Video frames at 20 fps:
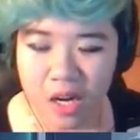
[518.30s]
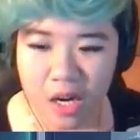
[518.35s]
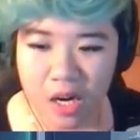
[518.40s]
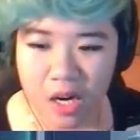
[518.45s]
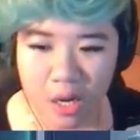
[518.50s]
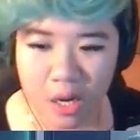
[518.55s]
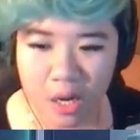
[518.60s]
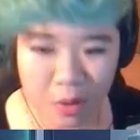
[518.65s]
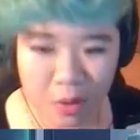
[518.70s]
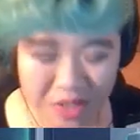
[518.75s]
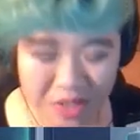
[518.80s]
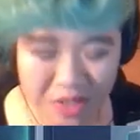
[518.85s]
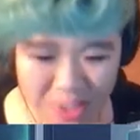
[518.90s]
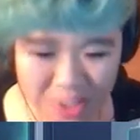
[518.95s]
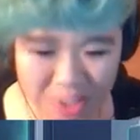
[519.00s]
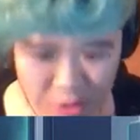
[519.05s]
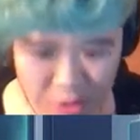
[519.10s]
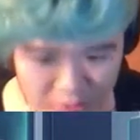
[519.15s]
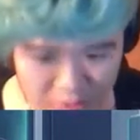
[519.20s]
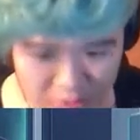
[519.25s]
I want to ask
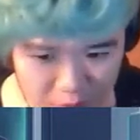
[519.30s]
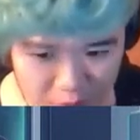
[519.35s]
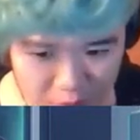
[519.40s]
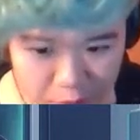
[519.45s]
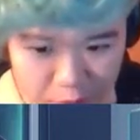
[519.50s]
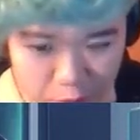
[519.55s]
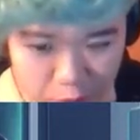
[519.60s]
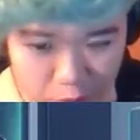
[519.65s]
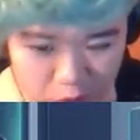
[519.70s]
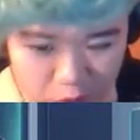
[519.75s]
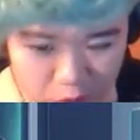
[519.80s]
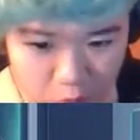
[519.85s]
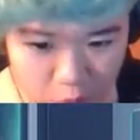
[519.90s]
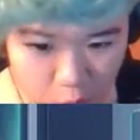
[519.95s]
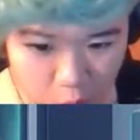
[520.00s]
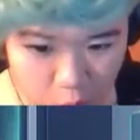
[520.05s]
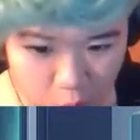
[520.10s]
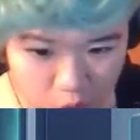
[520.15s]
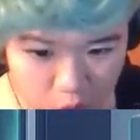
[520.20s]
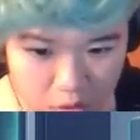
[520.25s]
you something first,
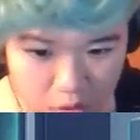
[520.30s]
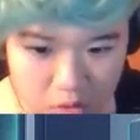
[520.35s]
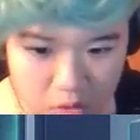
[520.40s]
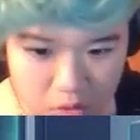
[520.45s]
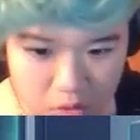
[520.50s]
Kawara.